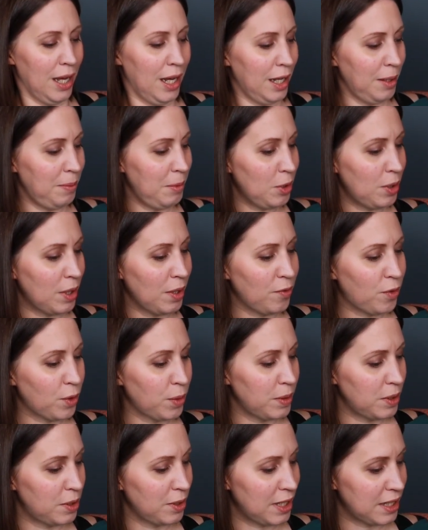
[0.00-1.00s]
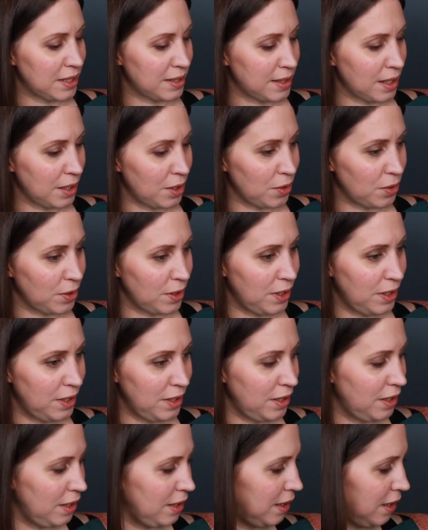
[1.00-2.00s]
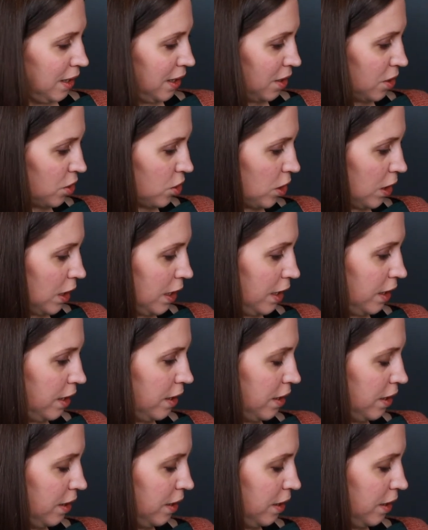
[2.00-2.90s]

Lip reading: looking forward to cast that on, actually.